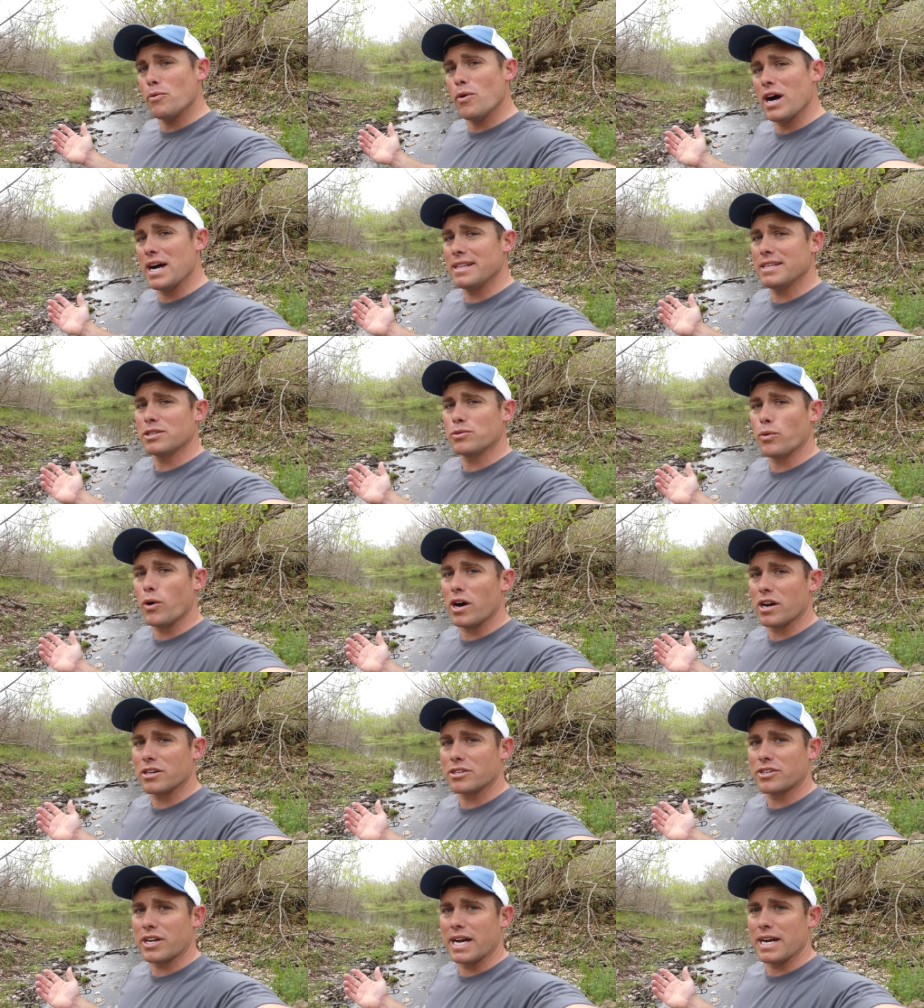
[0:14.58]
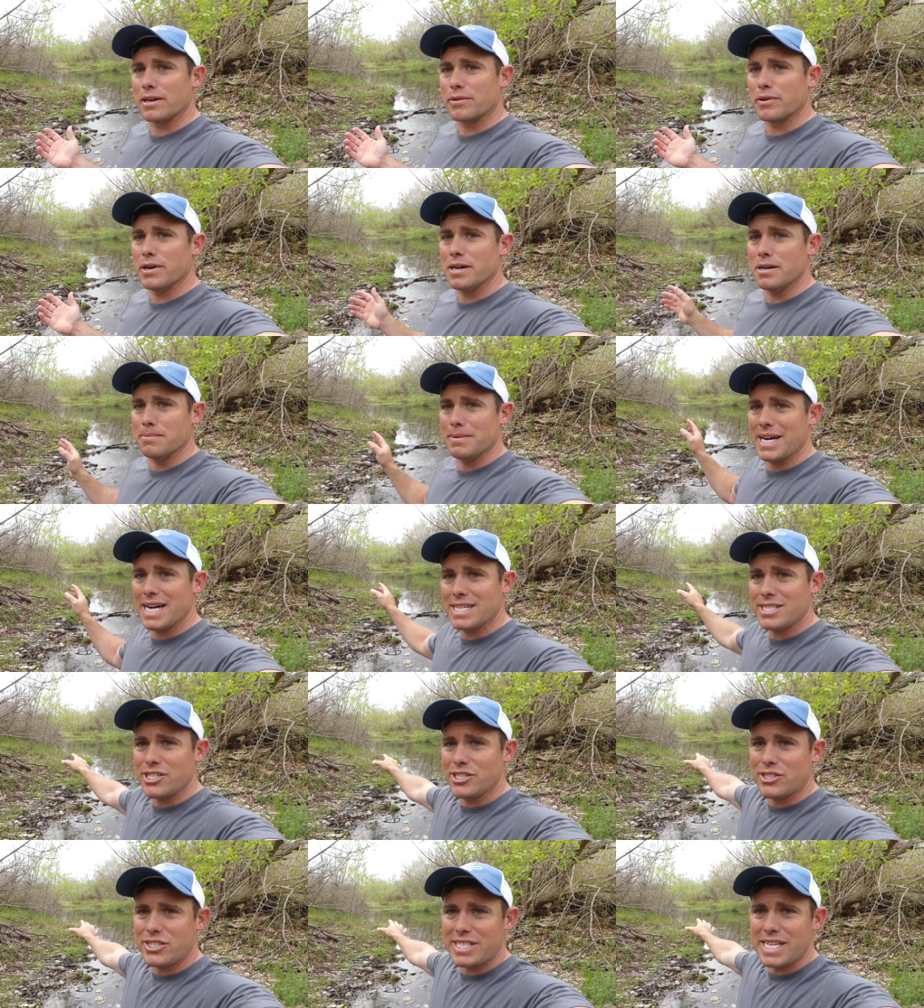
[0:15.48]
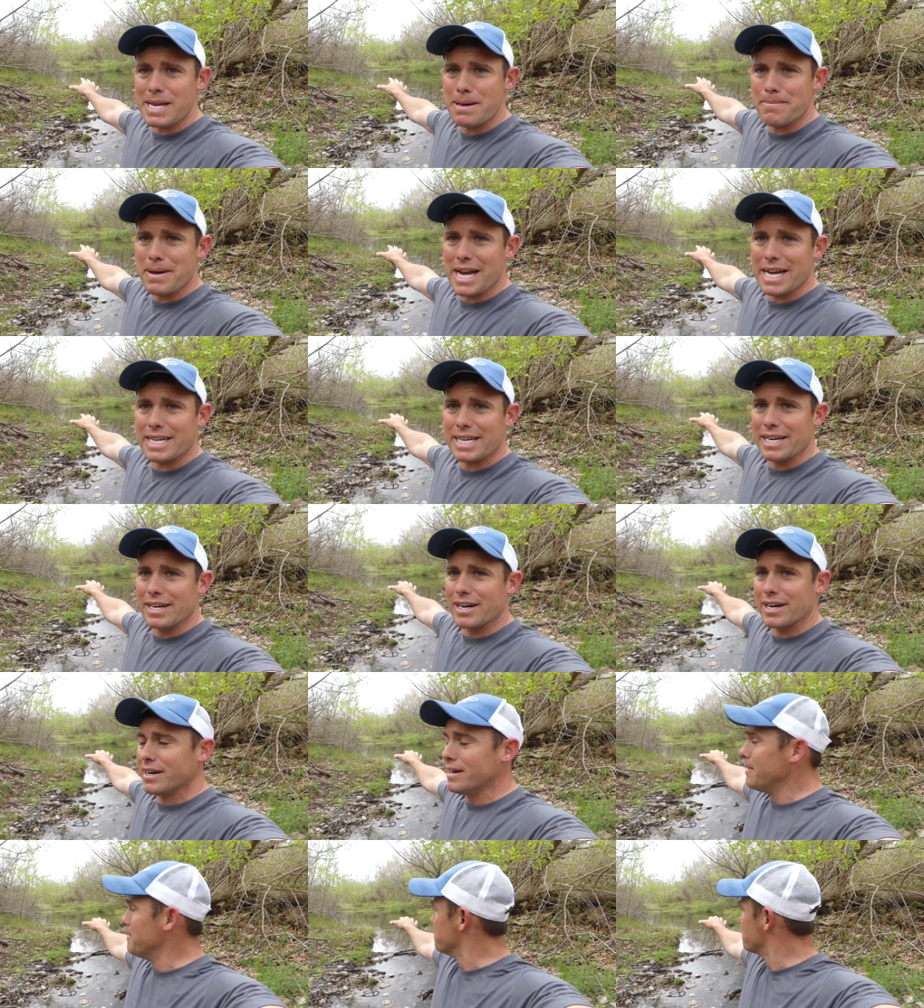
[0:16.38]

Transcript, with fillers: why this water's kind of running. But as you see back here,